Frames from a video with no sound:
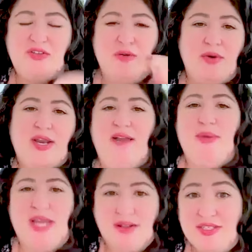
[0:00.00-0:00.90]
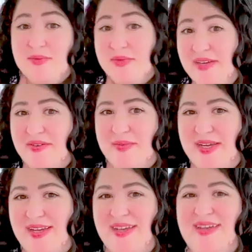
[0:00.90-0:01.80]
So I wanted everybody else to believe in
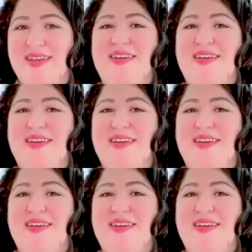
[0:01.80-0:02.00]
me